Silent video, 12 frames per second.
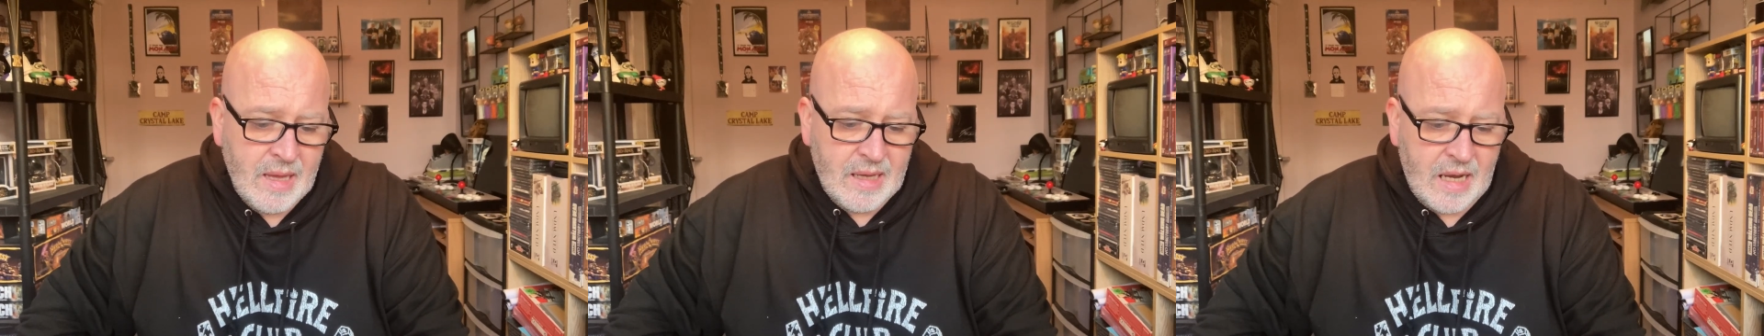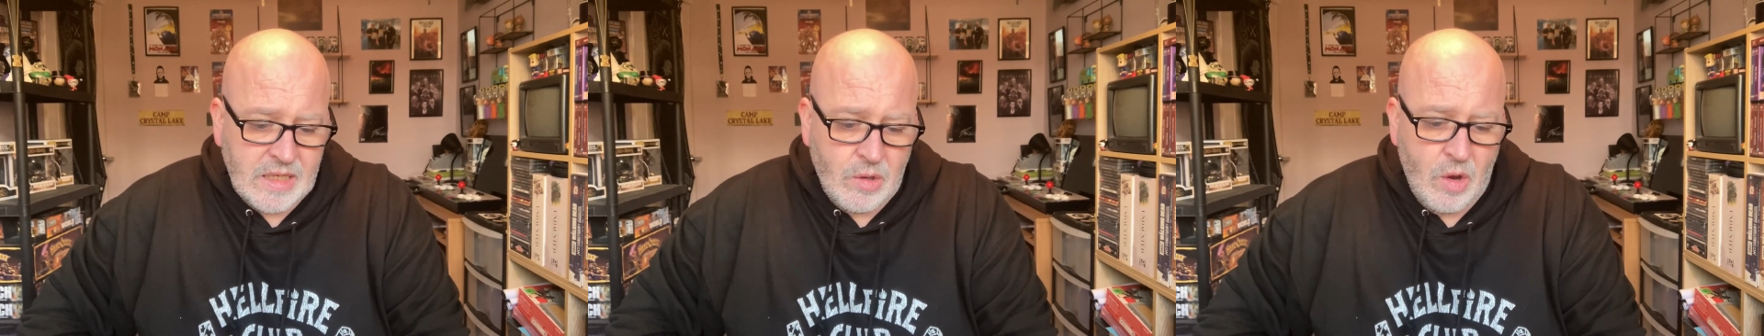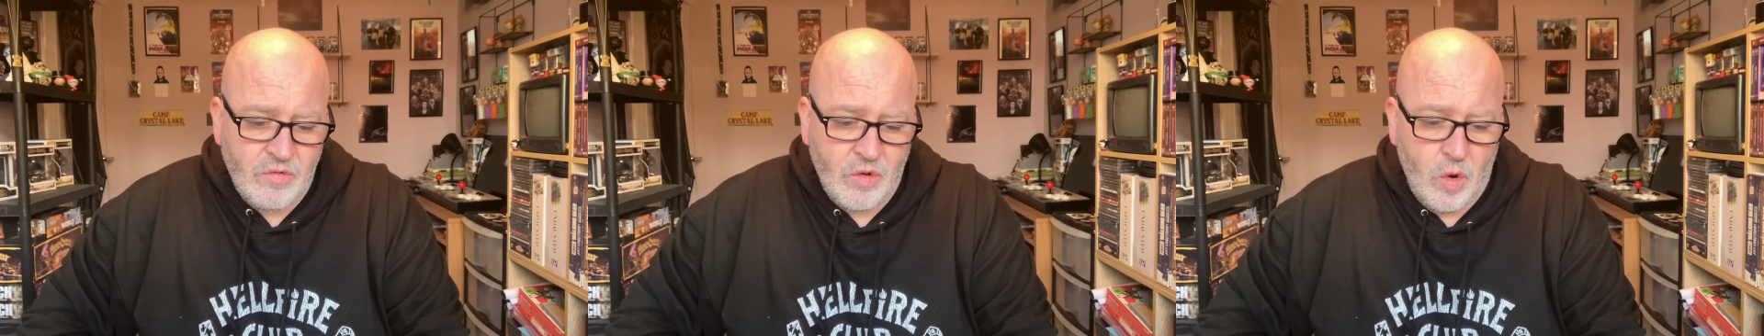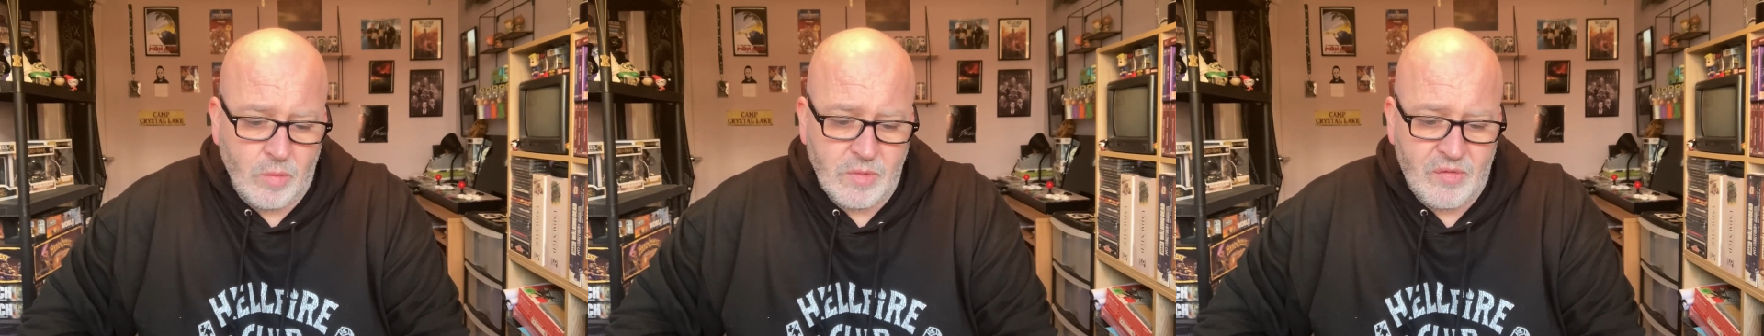Can you
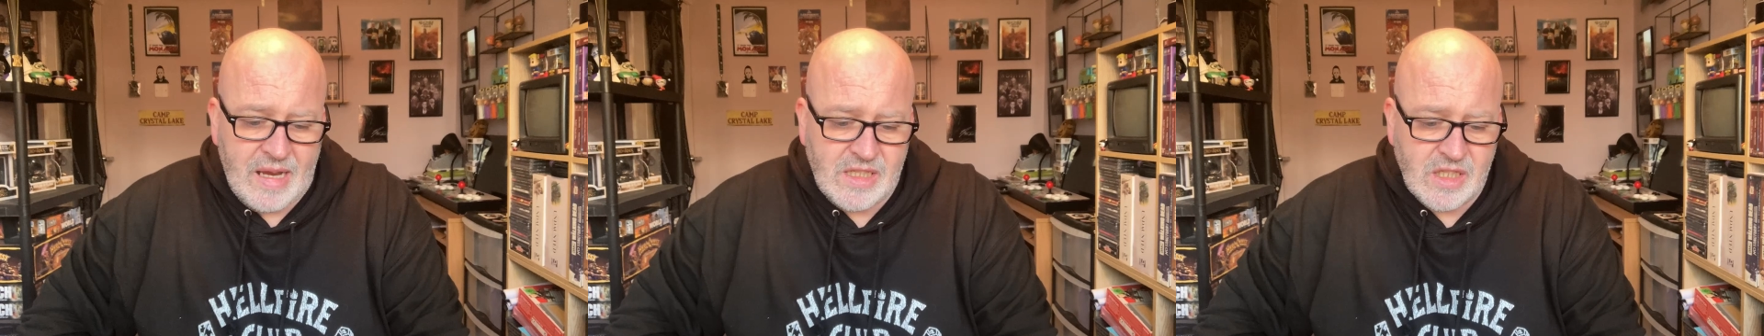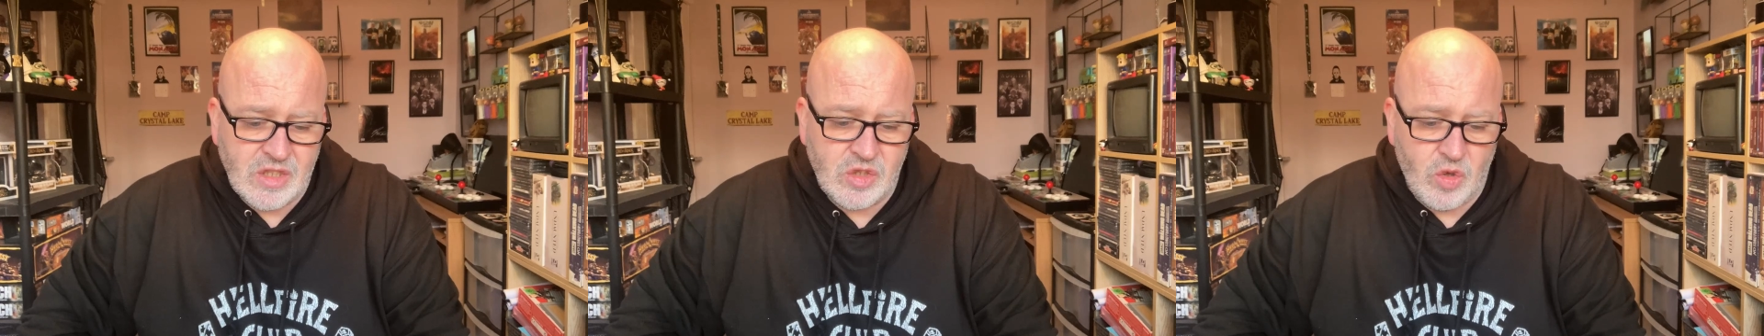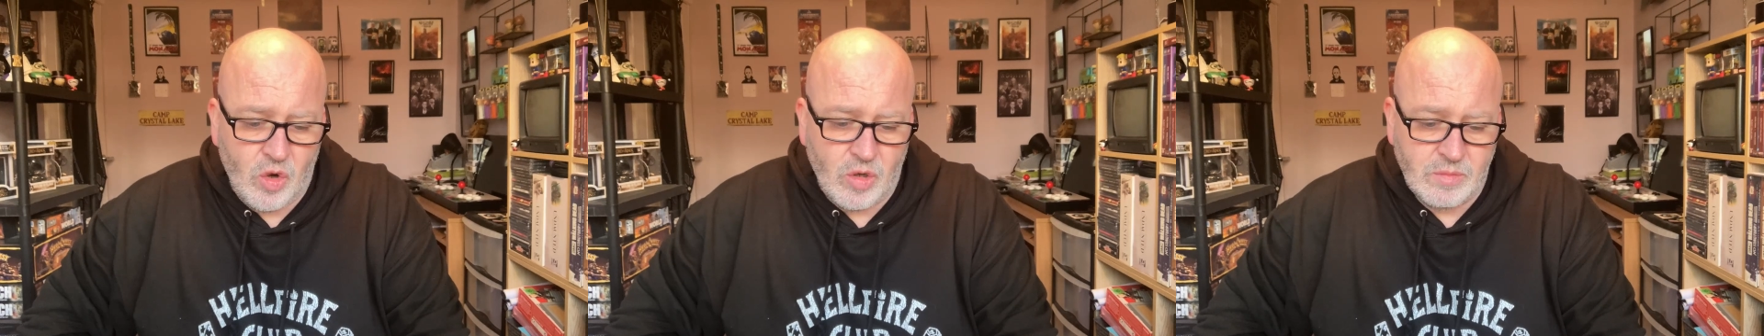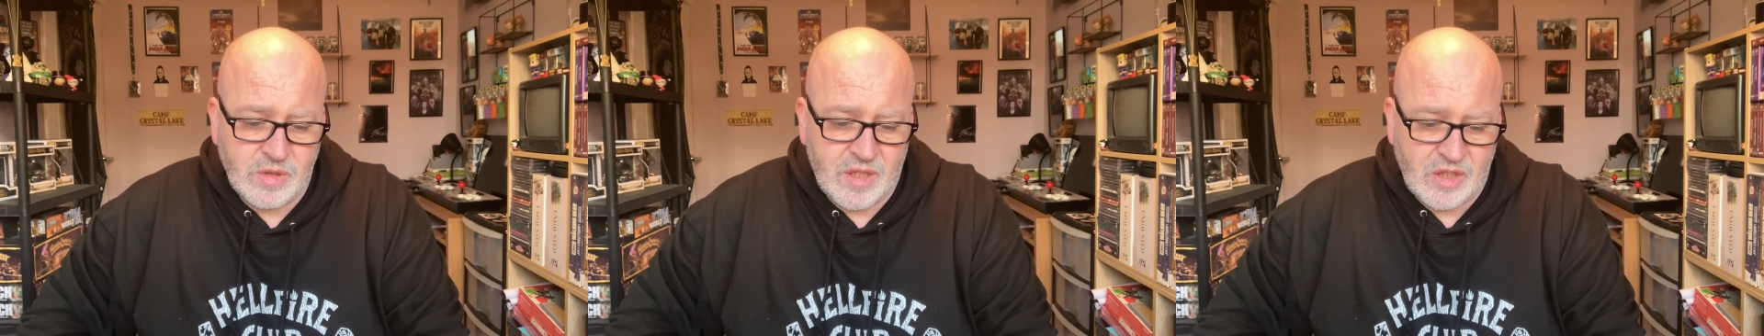overcome the raging
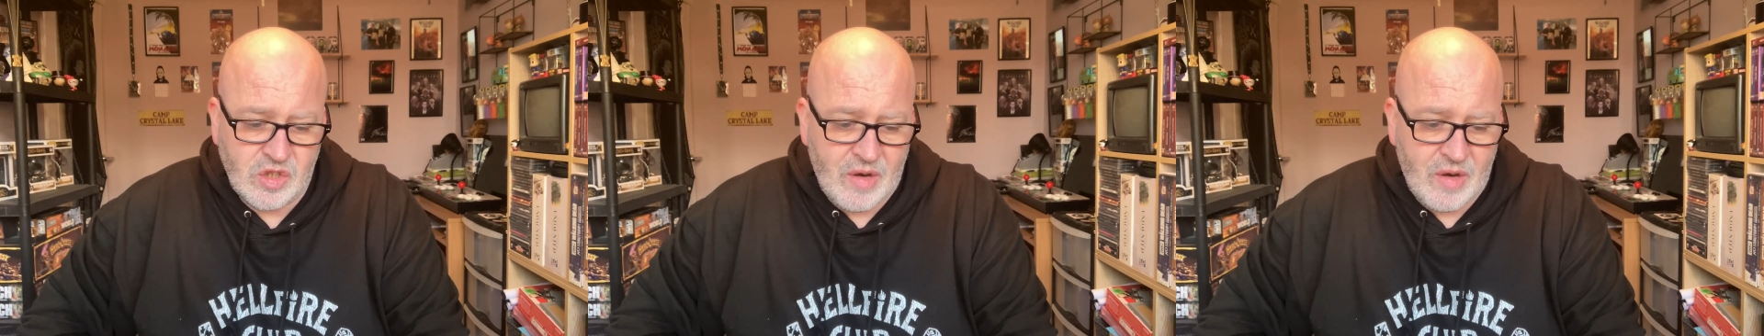storms and